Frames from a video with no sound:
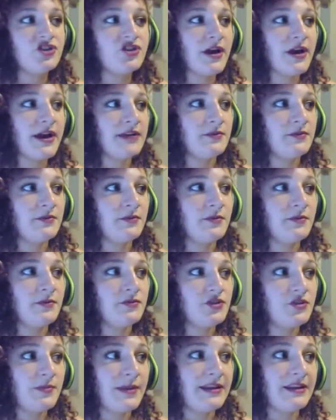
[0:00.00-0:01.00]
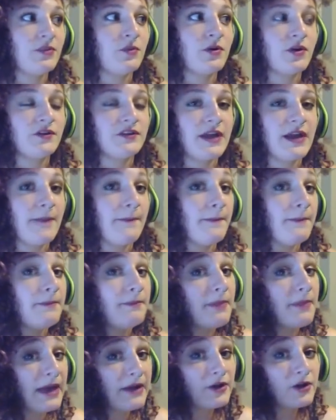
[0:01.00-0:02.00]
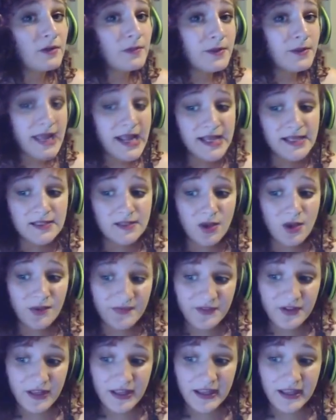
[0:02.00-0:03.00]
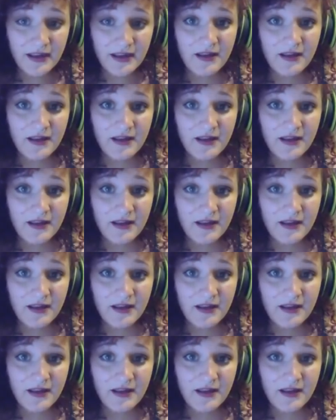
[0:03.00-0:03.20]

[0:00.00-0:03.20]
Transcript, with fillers: trying to to make the world a better place hopefully